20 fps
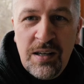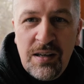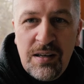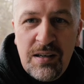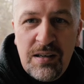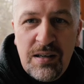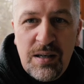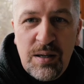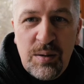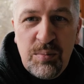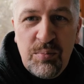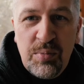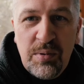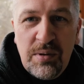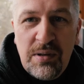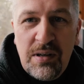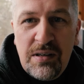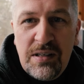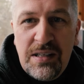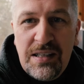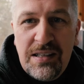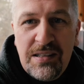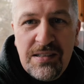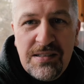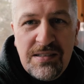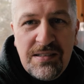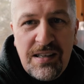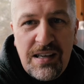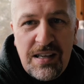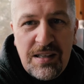Uh,
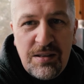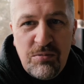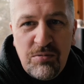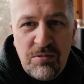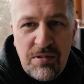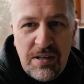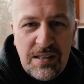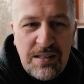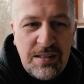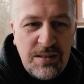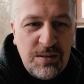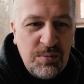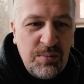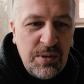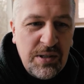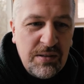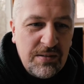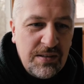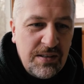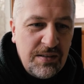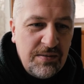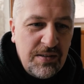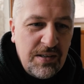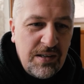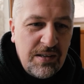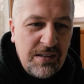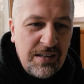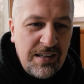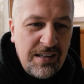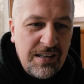is not ready to be on the
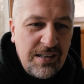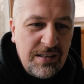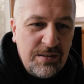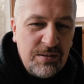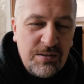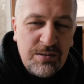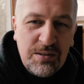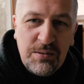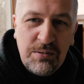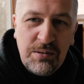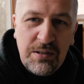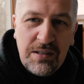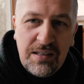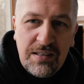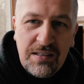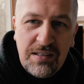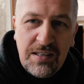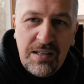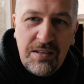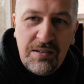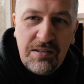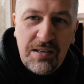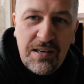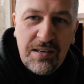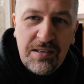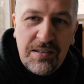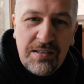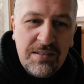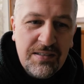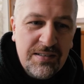vlog yet, although you can hear
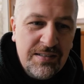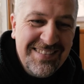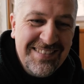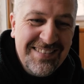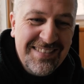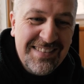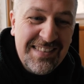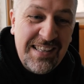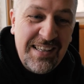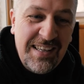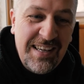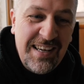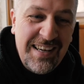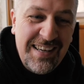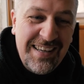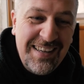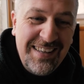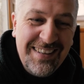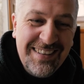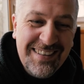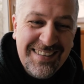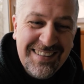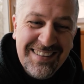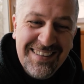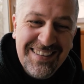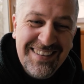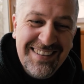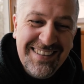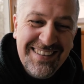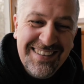her. Say hi.
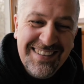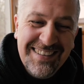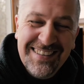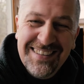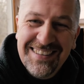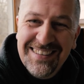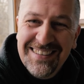Hi.